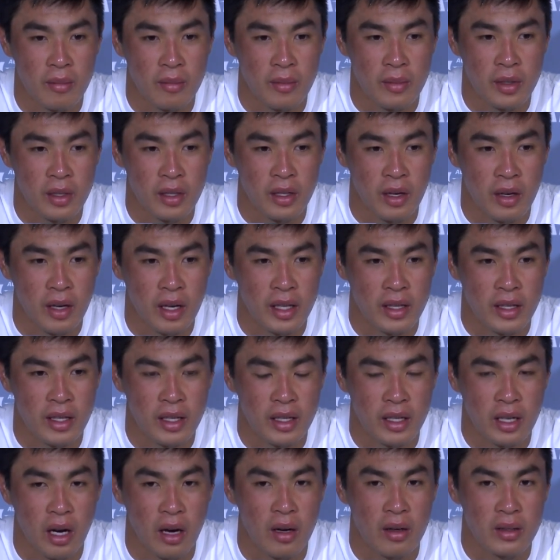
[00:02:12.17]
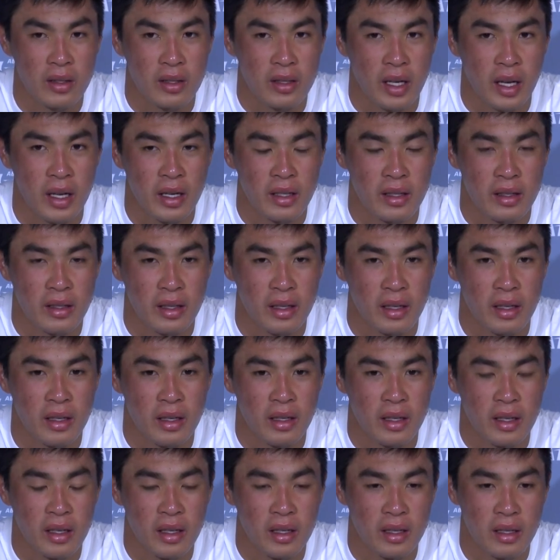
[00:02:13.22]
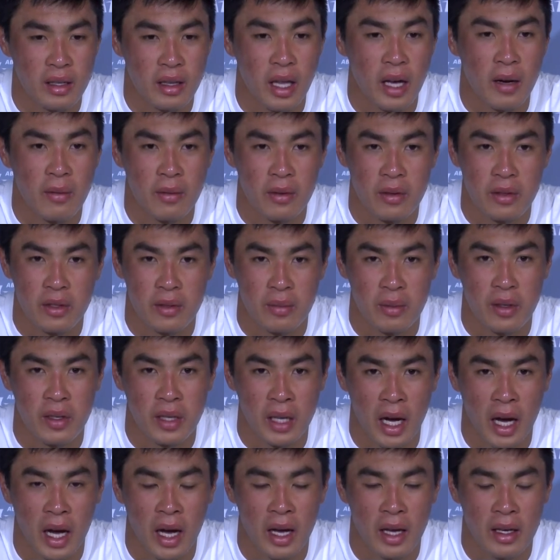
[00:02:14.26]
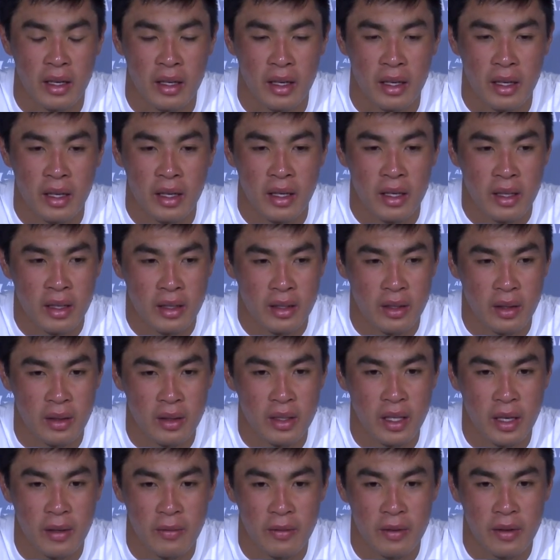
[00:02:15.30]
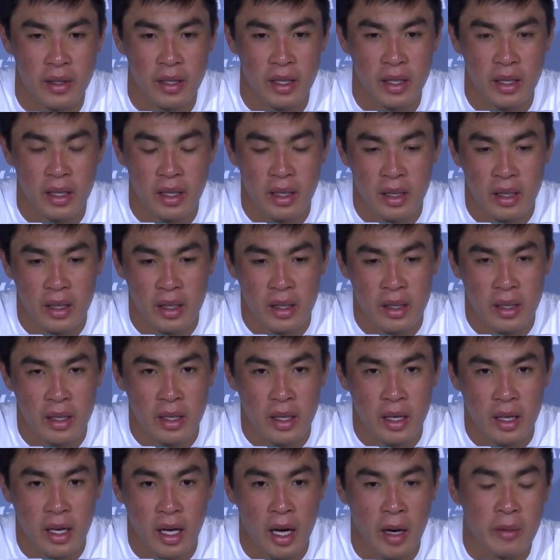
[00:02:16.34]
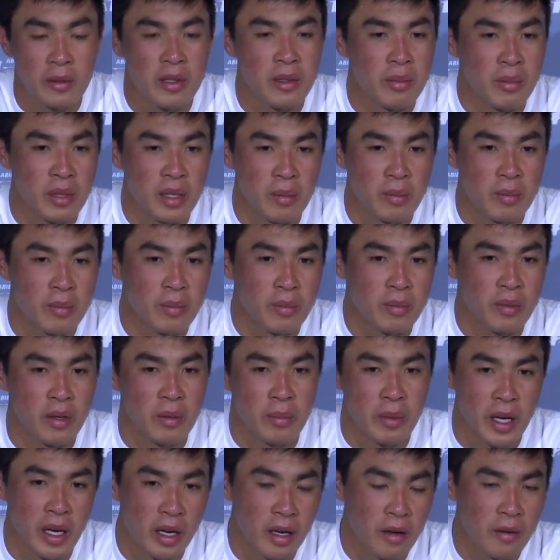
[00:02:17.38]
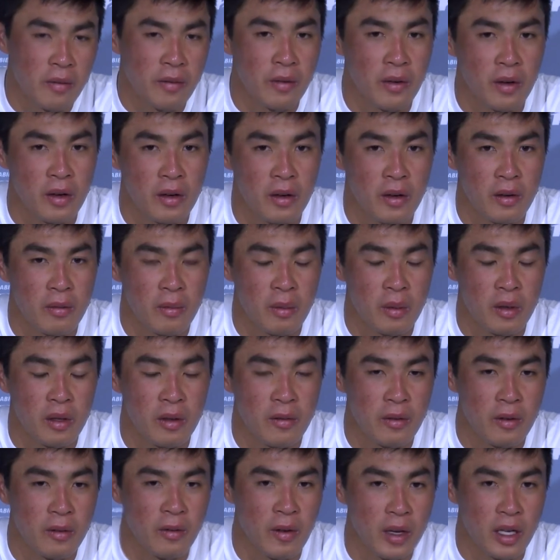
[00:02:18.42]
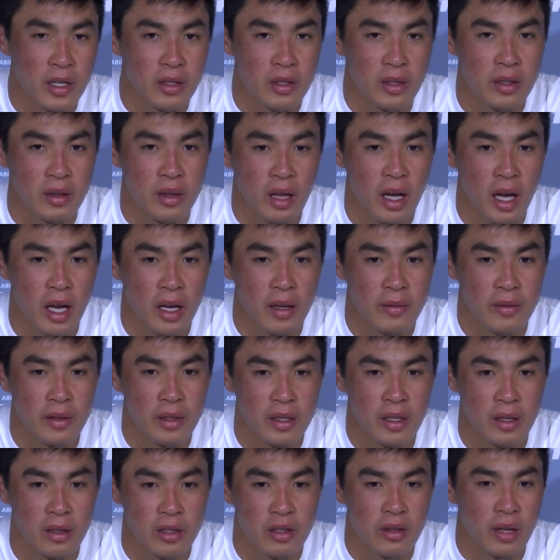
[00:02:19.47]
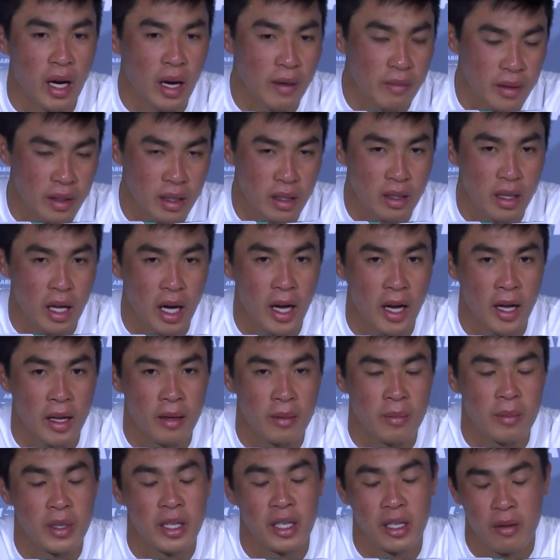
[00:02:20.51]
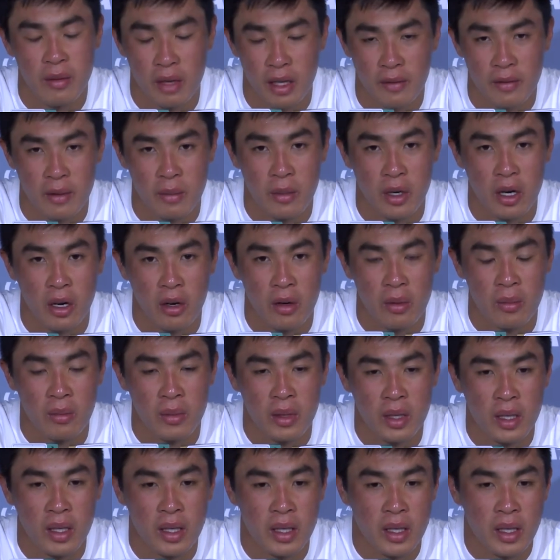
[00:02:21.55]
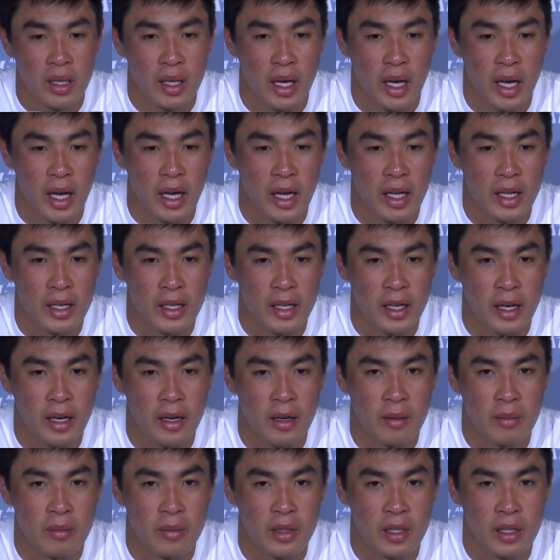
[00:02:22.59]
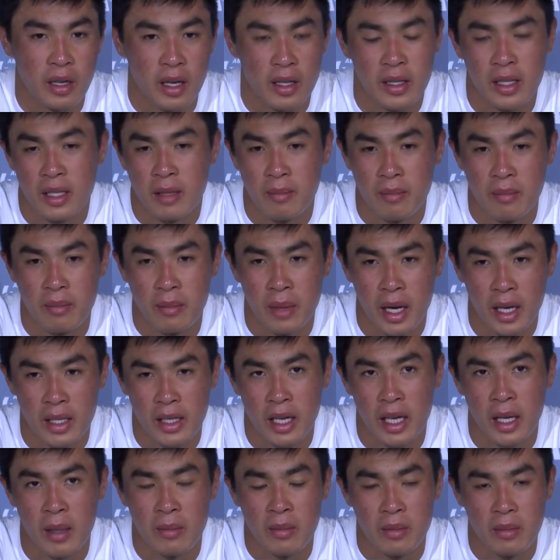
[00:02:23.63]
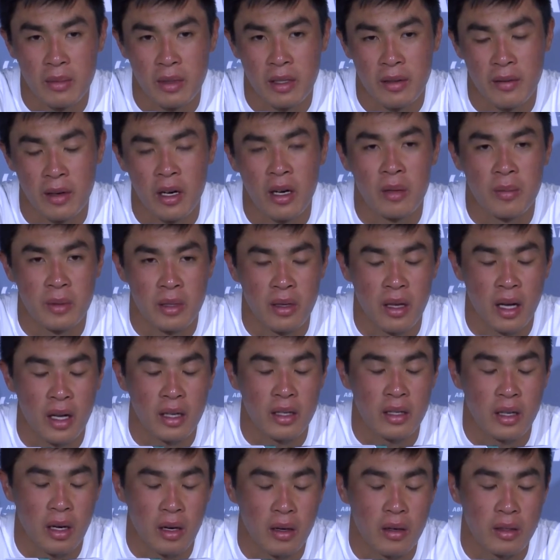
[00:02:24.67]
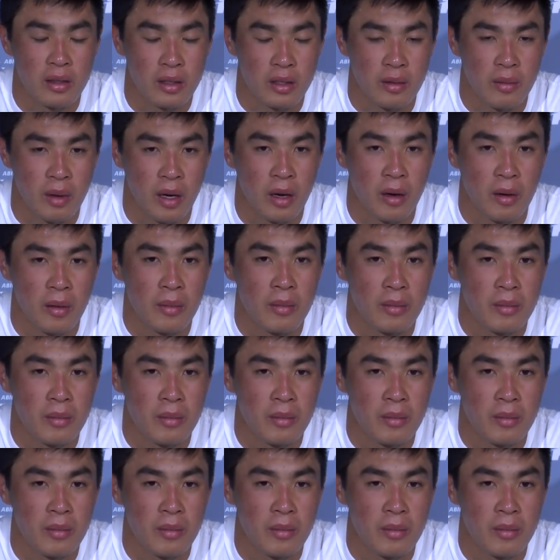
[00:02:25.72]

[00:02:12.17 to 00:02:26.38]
You know, and I think college tennis, the level is really high, so it definitely helped me prepare for the professional life, you know, traveling a lot, being away from home. And you know, I think my game developed a lot in college as well.